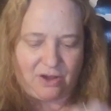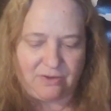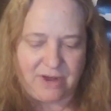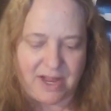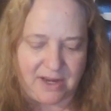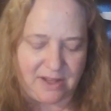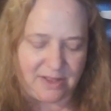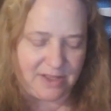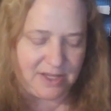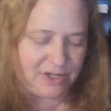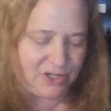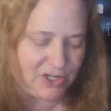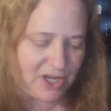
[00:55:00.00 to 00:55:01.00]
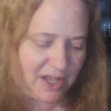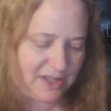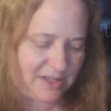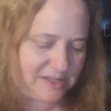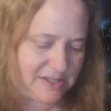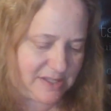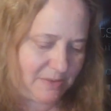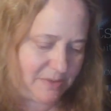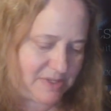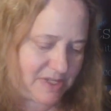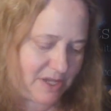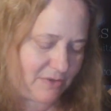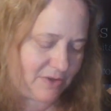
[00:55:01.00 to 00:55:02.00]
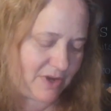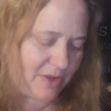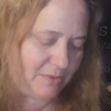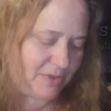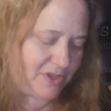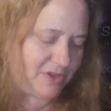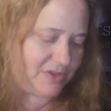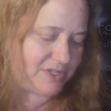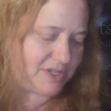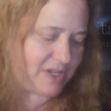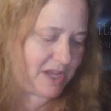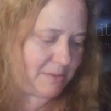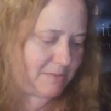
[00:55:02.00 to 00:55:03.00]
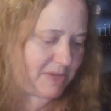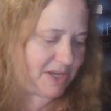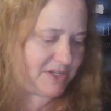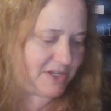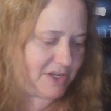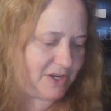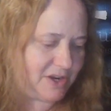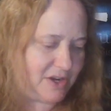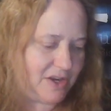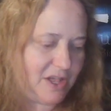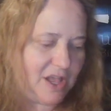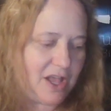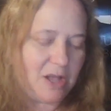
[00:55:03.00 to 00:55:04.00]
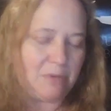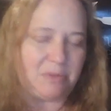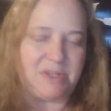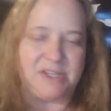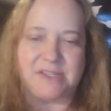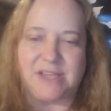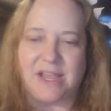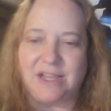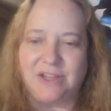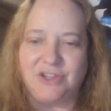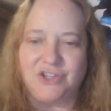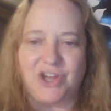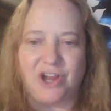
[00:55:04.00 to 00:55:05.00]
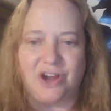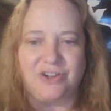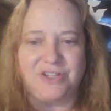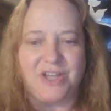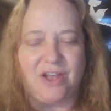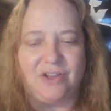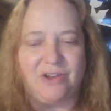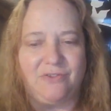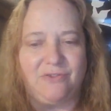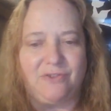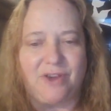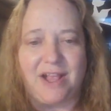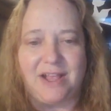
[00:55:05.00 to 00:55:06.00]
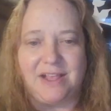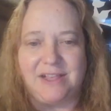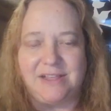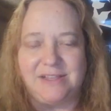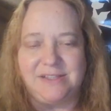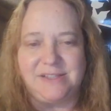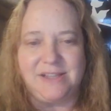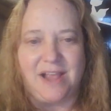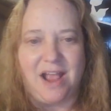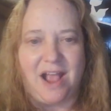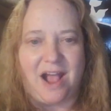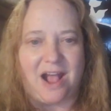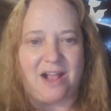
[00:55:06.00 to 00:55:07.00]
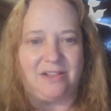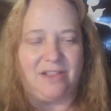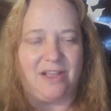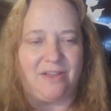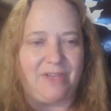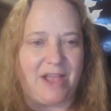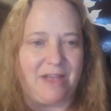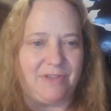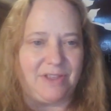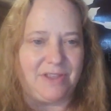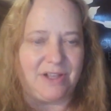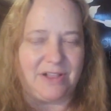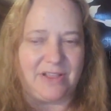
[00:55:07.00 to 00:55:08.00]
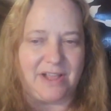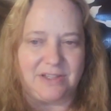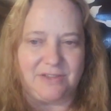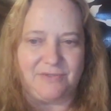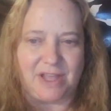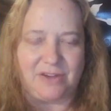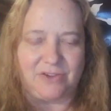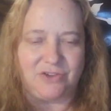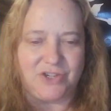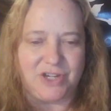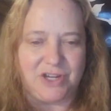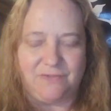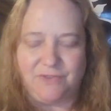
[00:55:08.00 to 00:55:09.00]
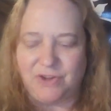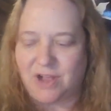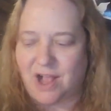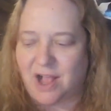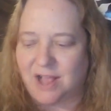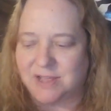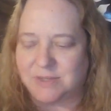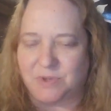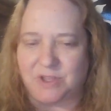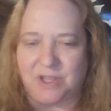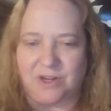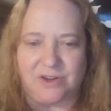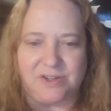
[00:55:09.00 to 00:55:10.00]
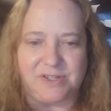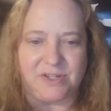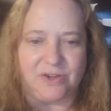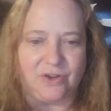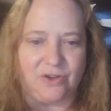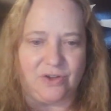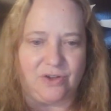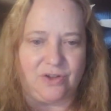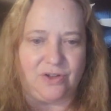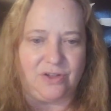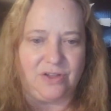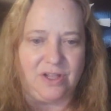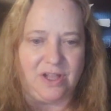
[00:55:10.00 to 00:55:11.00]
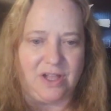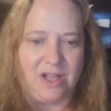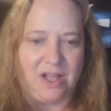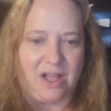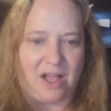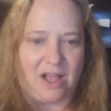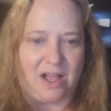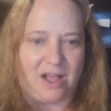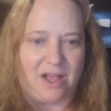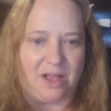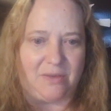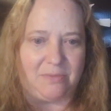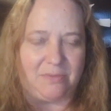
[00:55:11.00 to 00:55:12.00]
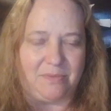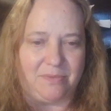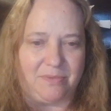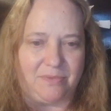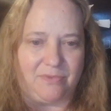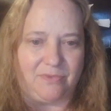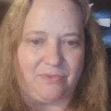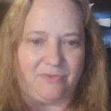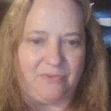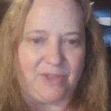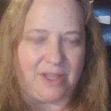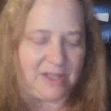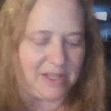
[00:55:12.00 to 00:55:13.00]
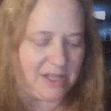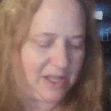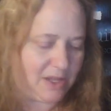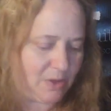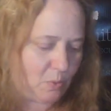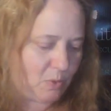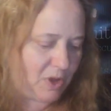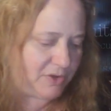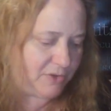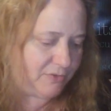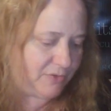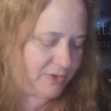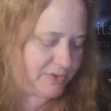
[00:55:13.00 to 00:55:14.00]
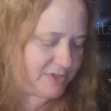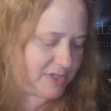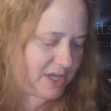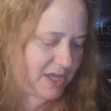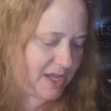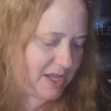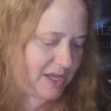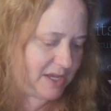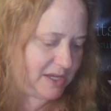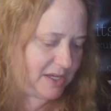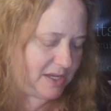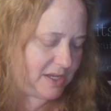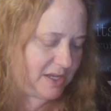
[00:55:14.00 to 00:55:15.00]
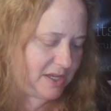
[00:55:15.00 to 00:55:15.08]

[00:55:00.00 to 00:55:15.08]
All right, Alicia, let's see what's going on with you tonight, my dear. Please like and share, tell your friends. I love having the collective energy of you guys within our circle. Um, feeling wonderful tonight.